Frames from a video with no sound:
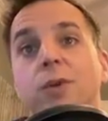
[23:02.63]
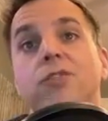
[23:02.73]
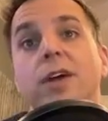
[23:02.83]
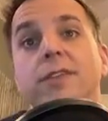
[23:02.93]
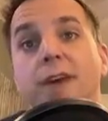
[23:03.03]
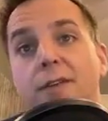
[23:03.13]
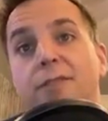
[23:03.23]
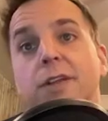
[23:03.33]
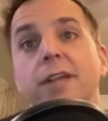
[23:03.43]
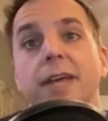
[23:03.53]
I
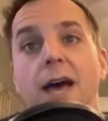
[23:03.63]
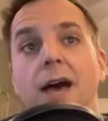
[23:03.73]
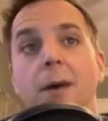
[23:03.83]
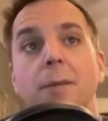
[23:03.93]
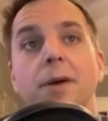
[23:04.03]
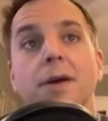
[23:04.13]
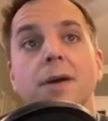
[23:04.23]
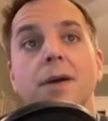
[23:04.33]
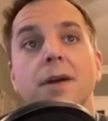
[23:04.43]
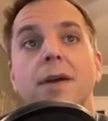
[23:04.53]
definitely am,
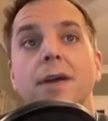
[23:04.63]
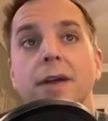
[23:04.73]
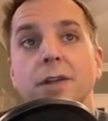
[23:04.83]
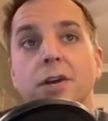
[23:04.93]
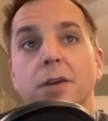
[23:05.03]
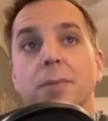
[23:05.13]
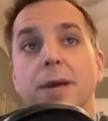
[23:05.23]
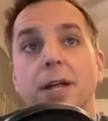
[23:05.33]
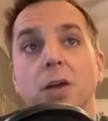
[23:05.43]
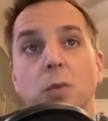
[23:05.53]
and you're going to pick,
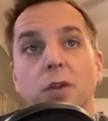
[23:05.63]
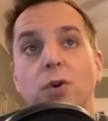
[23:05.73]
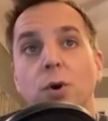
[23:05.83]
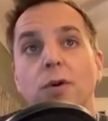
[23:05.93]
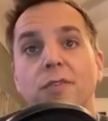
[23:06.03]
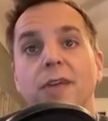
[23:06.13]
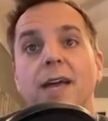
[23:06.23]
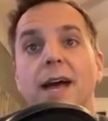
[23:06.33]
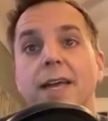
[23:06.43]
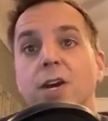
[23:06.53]
like, which hole is the
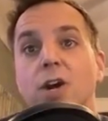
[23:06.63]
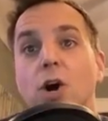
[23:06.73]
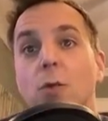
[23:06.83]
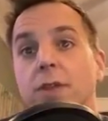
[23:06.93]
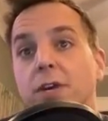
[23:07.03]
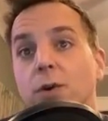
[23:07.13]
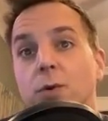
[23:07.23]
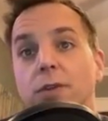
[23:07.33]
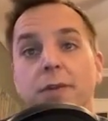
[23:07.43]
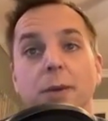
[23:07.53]
guy going to go
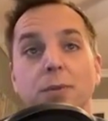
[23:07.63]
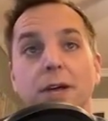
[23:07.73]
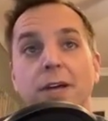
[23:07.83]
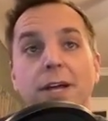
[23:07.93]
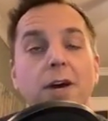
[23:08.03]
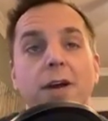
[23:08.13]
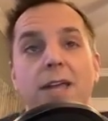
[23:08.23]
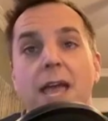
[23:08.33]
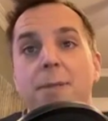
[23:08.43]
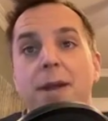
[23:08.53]
when they play, like, a
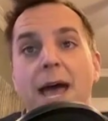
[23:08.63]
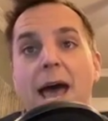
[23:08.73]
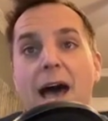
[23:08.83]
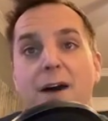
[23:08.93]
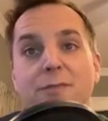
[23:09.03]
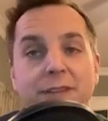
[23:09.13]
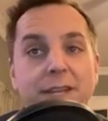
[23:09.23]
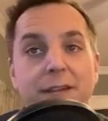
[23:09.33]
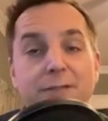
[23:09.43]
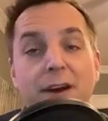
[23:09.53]
game and a half and then
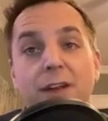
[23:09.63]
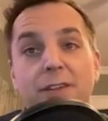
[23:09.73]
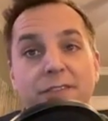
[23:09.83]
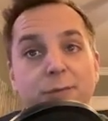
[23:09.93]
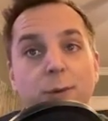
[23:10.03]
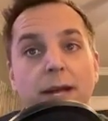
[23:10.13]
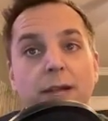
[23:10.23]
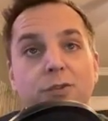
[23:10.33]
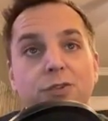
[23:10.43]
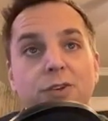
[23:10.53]
they finally switch,